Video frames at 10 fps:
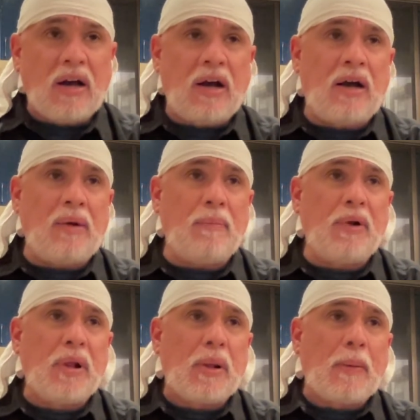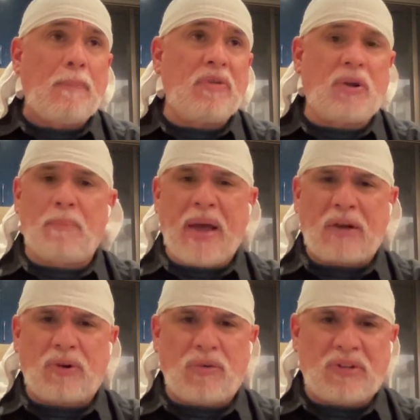The
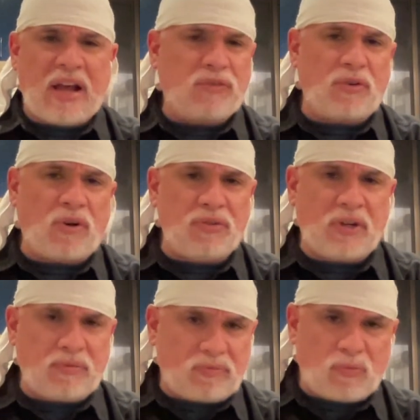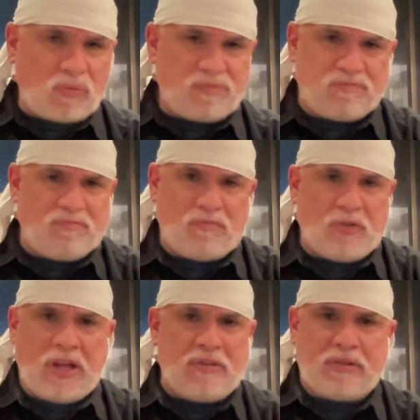background tasks are all done
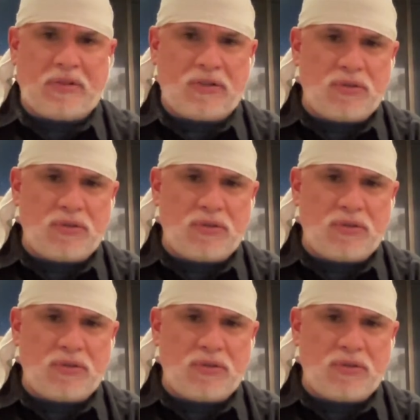instantly.